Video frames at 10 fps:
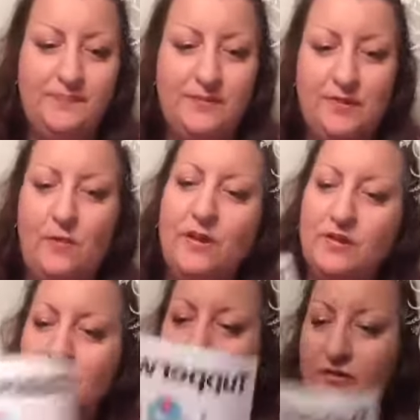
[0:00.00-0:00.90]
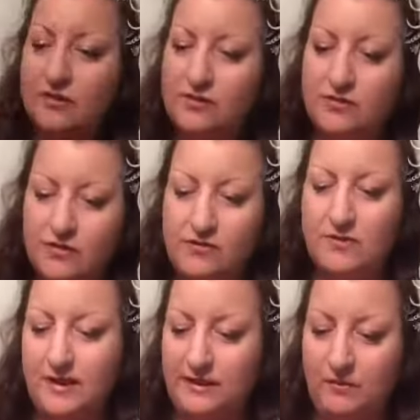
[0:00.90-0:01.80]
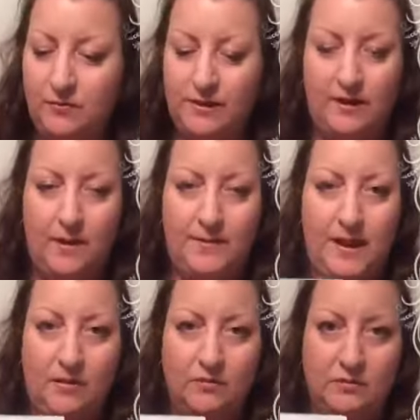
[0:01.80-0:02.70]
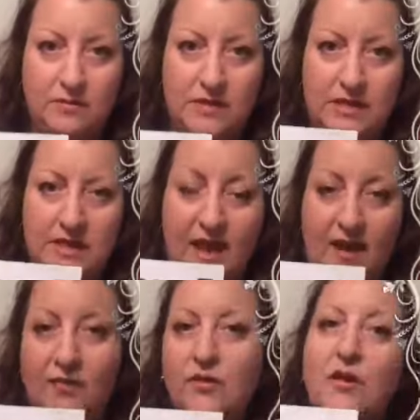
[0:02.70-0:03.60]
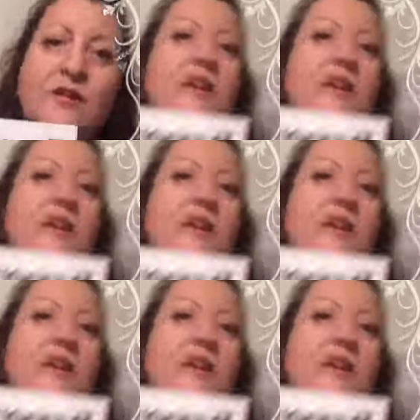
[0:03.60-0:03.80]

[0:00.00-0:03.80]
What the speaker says: So I want to talk to you too a little bit about the catalog.